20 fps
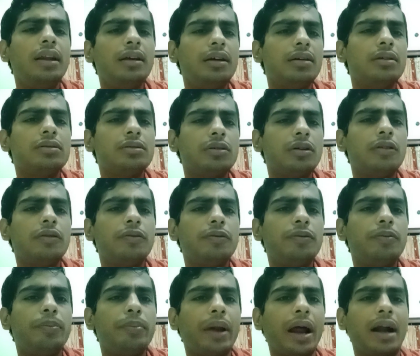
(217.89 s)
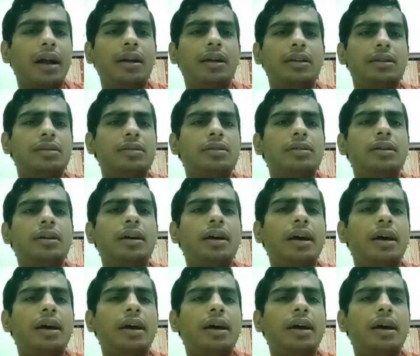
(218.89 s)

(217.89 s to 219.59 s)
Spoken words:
years of practice,